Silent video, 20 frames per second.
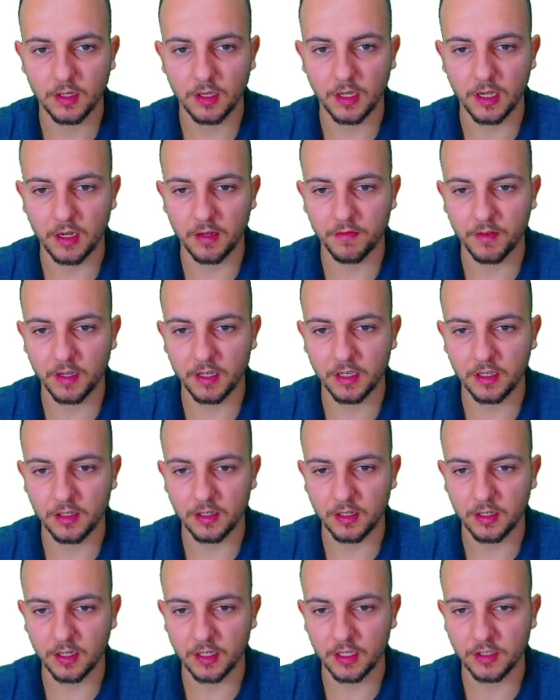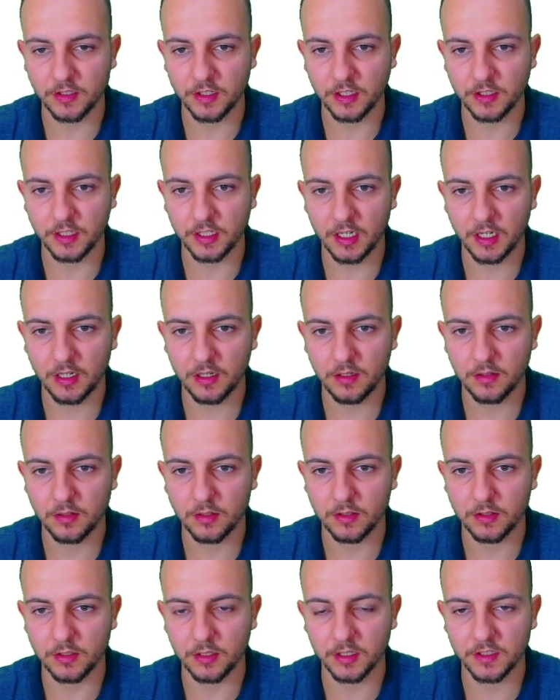And if I can change again,
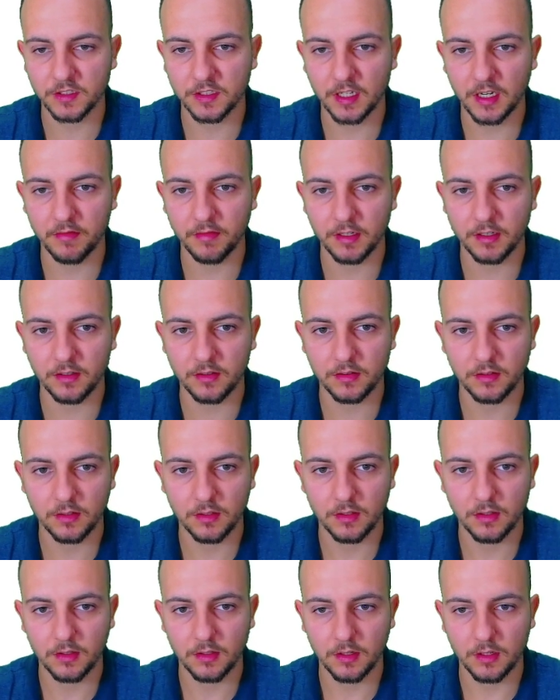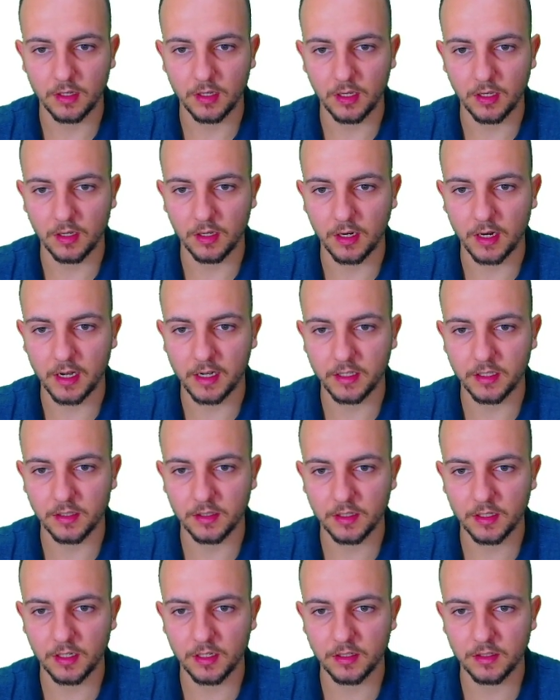37, and item
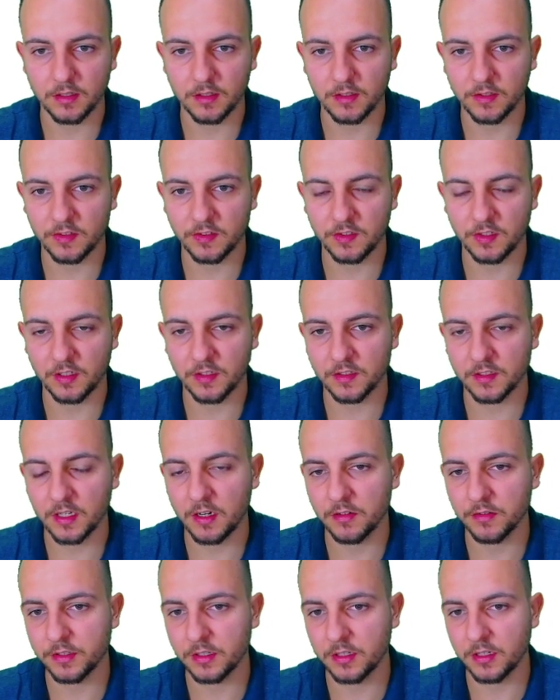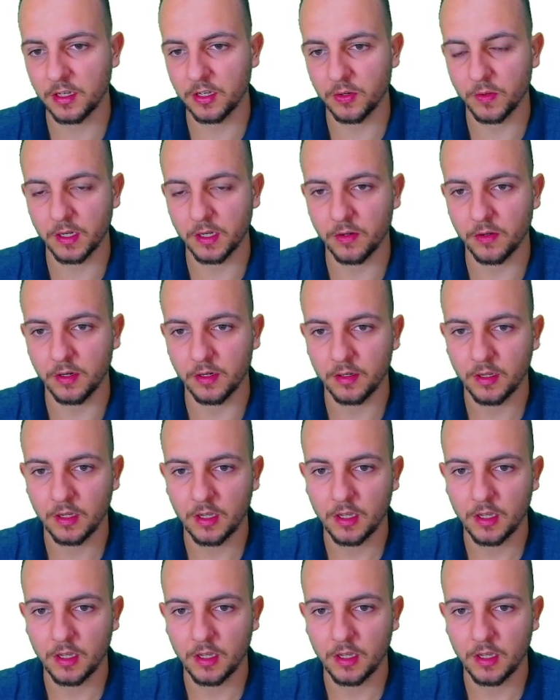10, 6,000, and on and on.